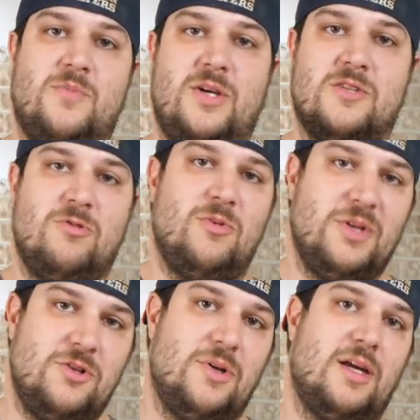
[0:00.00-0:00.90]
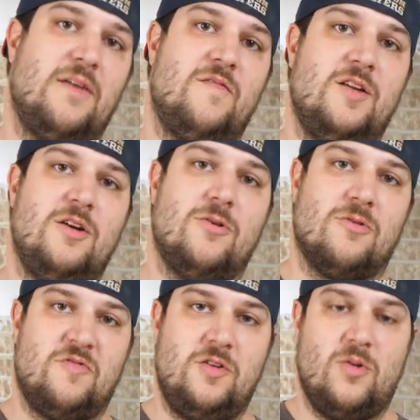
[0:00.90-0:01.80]
because we will be doing a video
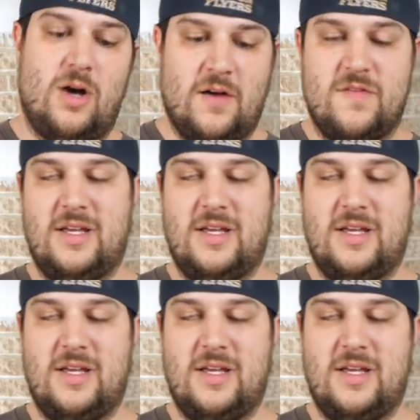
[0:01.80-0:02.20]
review of